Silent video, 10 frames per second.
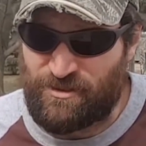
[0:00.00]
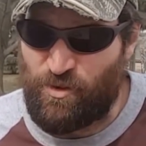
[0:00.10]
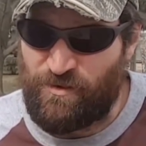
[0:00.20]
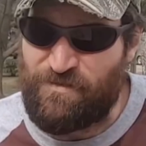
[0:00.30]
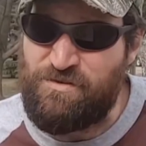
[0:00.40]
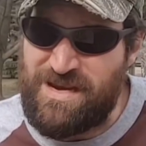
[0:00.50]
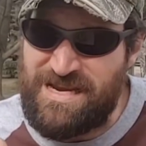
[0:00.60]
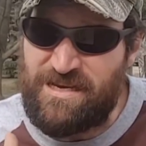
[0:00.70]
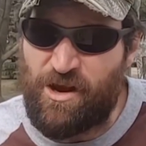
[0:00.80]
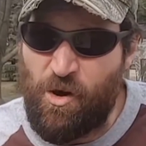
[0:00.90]
So if you
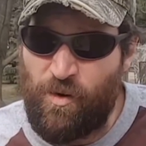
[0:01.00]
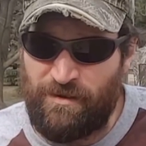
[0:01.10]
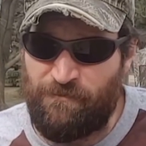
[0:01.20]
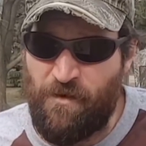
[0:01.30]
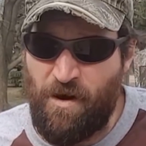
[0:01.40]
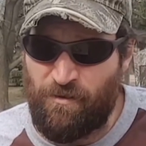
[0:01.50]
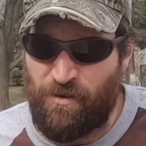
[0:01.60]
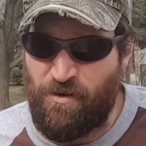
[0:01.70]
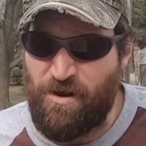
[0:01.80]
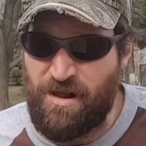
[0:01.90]
need to go in
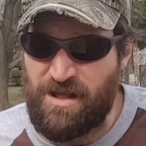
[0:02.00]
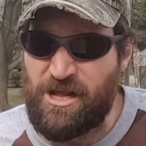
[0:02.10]
farther,